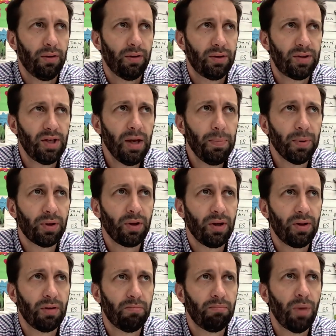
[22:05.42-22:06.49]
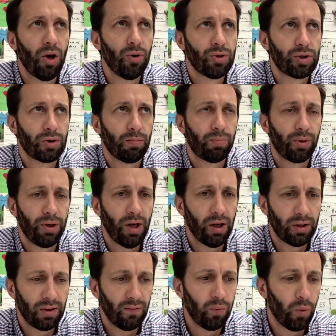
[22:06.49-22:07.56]
Typically, the most
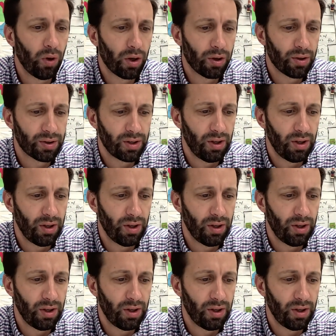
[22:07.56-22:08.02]
productive waters